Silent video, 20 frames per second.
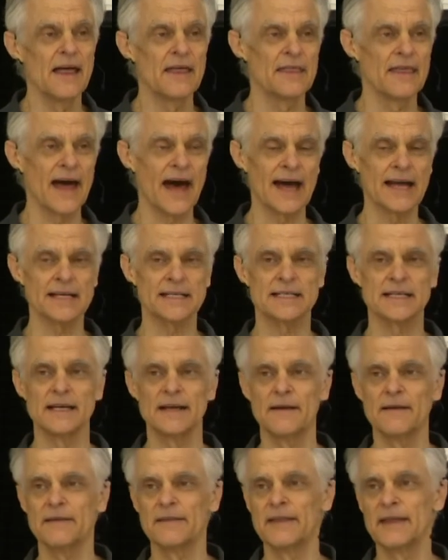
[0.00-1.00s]
that
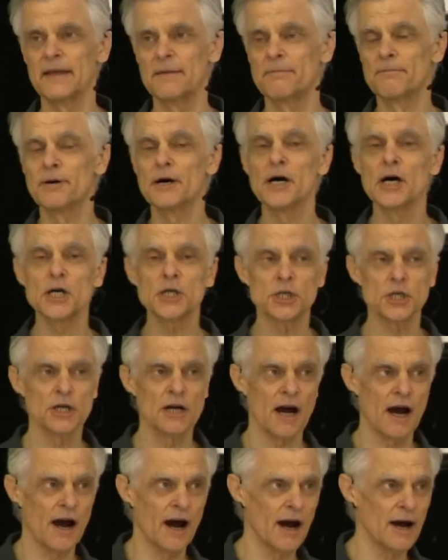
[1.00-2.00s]
the Persian
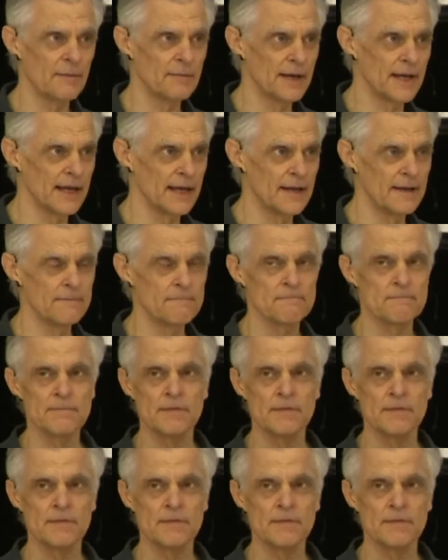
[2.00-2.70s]
army